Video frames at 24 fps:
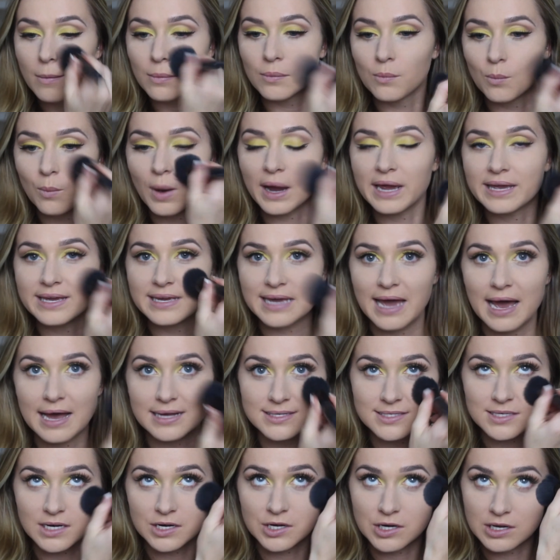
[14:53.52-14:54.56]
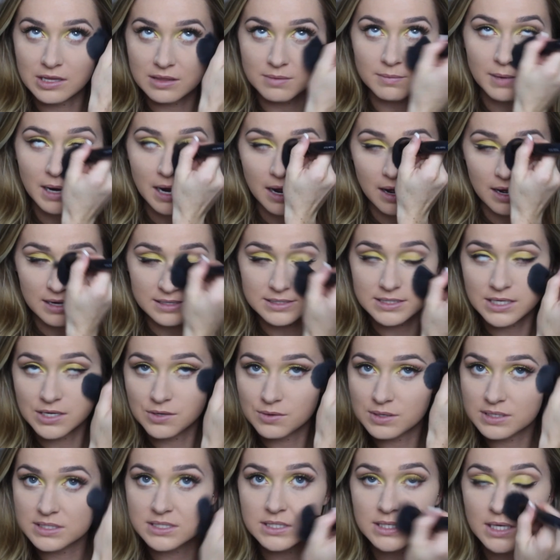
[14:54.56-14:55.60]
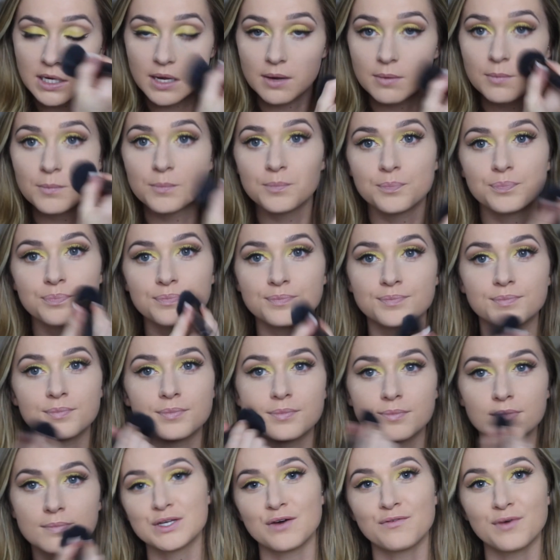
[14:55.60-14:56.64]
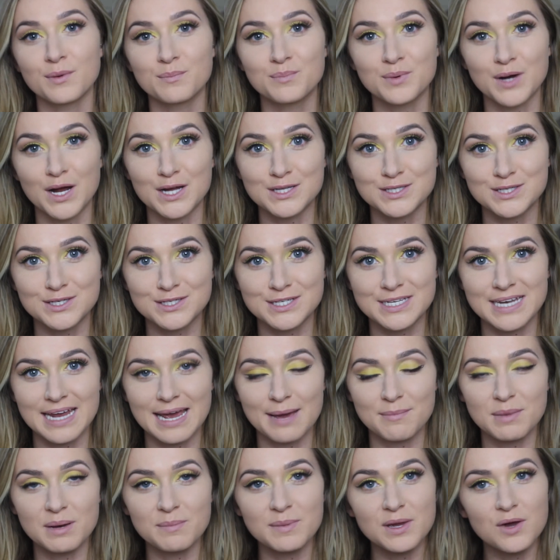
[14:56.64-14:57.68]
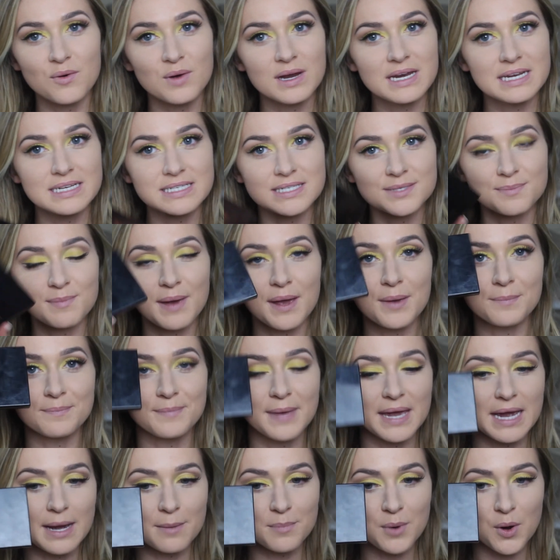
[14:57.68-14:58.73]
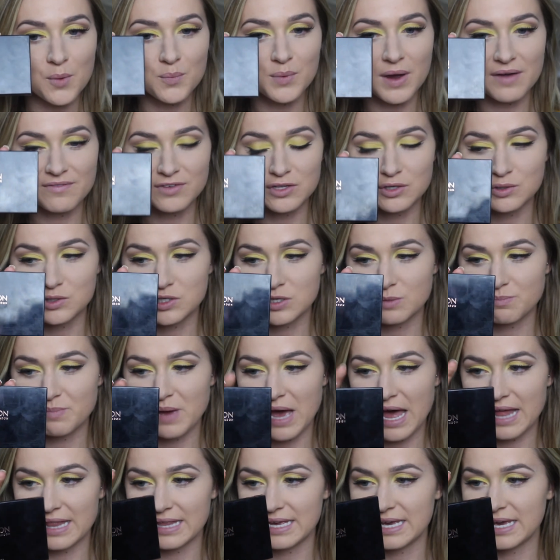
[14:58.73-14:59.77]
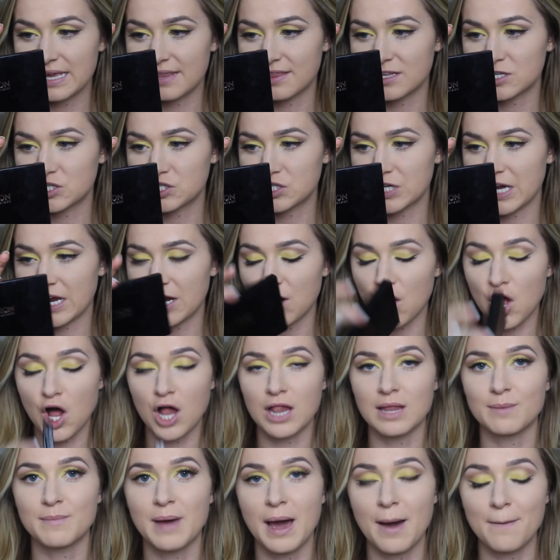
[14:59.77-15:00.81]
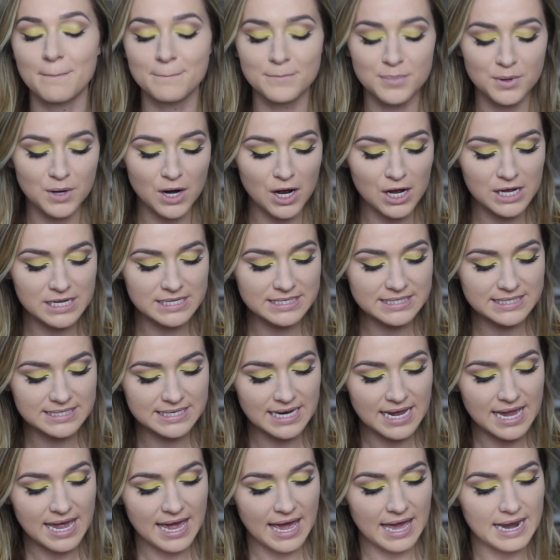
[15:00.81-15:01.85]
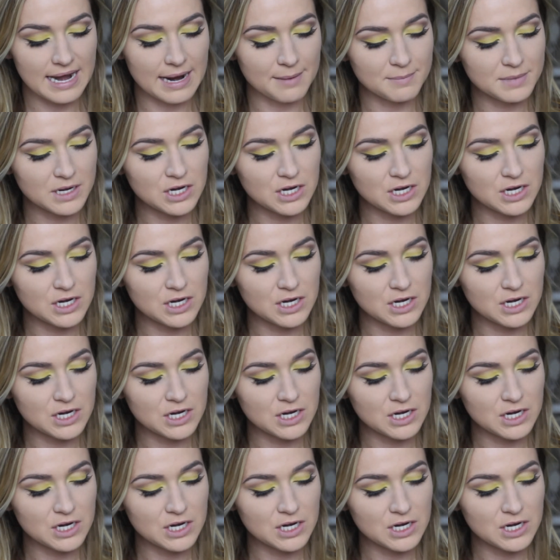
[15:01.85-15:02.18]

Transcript: white cast underneath my eyes that you can see. So for bronzer today, I'm going to be going into my Makeup Revolution palette in the shade All About Bronzed. And I'm